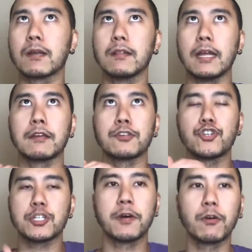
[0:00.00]
like you're
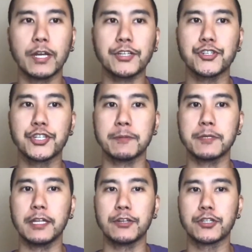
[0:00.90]
just building relationships,
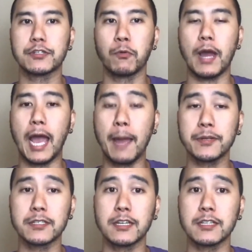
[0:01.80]
and then what
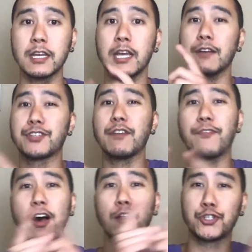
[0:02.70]
happens is if she
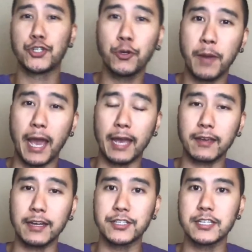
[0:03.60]
follows you back
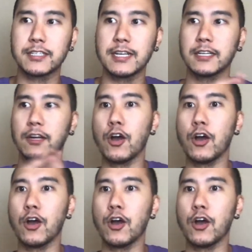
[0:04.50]
and she sees that,